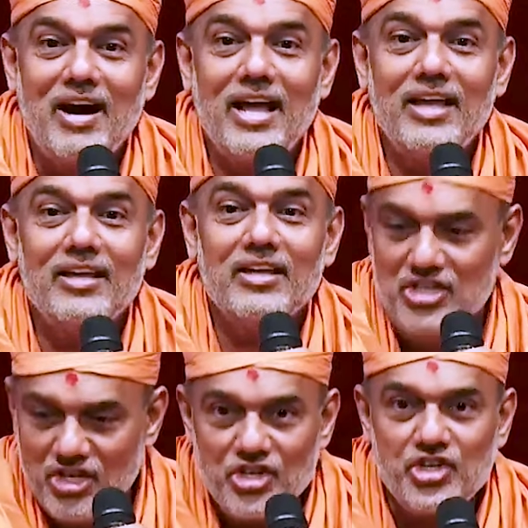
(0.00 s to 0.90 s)
Why?
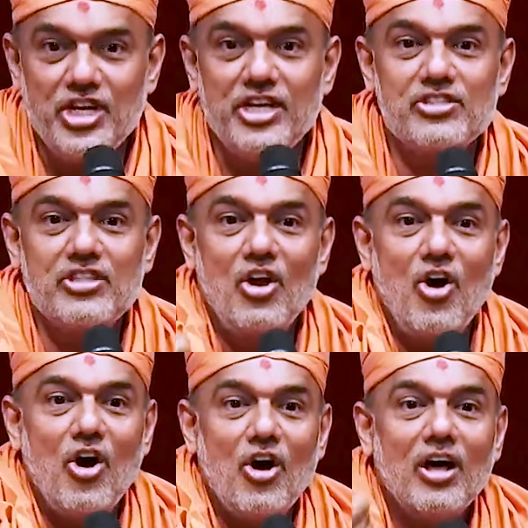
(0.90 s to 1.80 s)
She's the
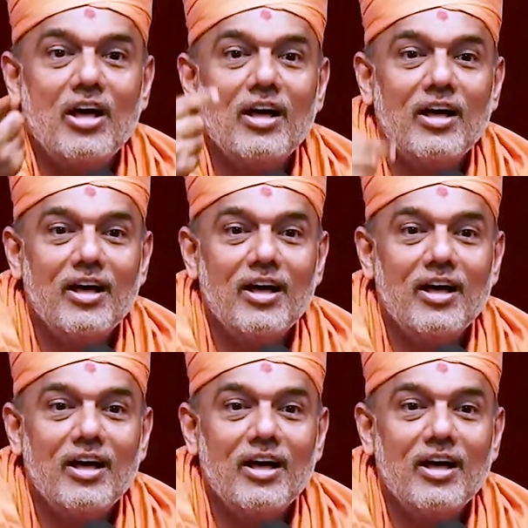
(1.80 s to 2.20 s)
law.